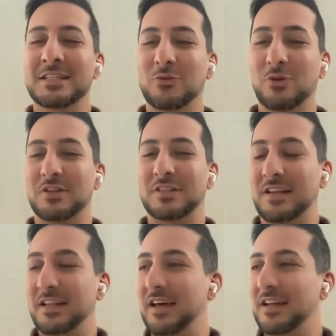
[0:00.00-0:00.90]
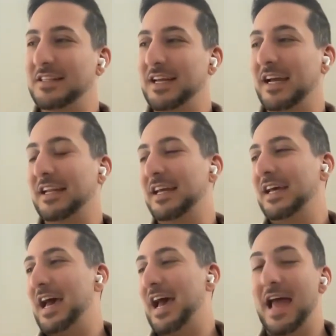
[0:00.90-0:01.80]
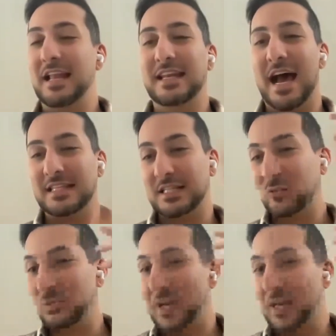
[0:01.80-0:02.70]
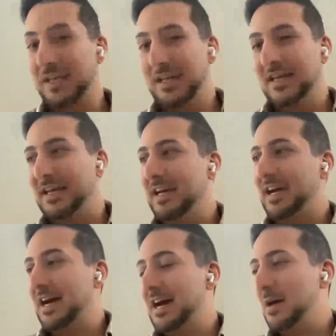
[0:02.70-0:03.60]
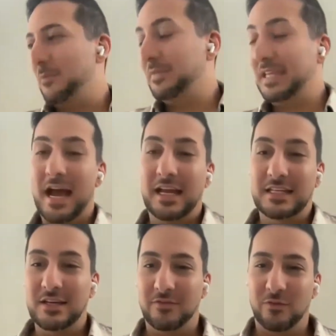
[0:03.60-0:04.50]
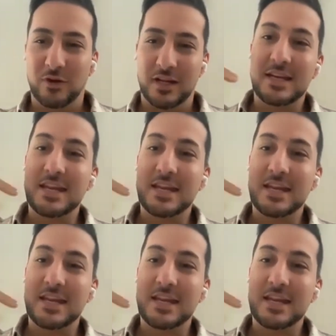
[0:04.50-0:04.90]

So we go sit on the other side. And that's when the idea for the